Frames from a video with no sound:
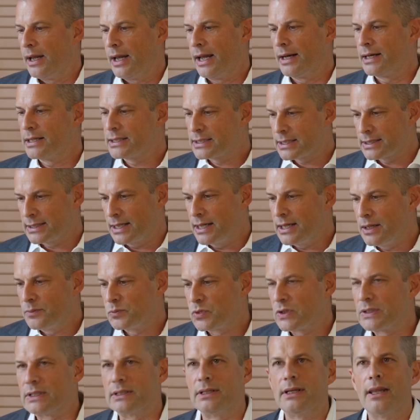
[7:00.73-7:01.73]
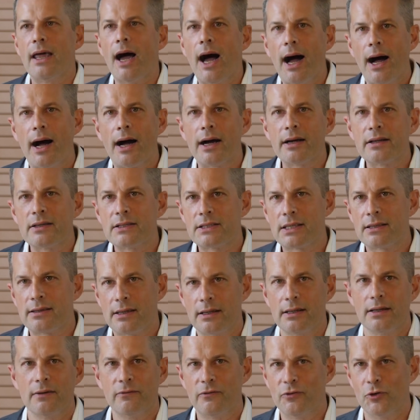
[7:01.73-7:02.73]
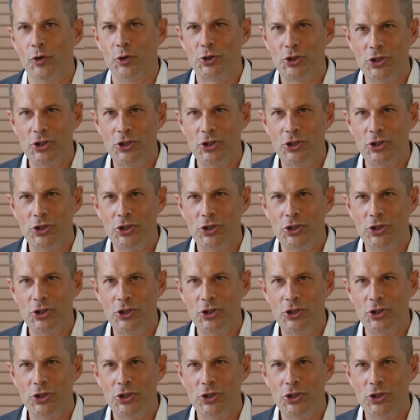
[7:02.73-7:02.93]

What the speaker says: And it seems that the hardest thing for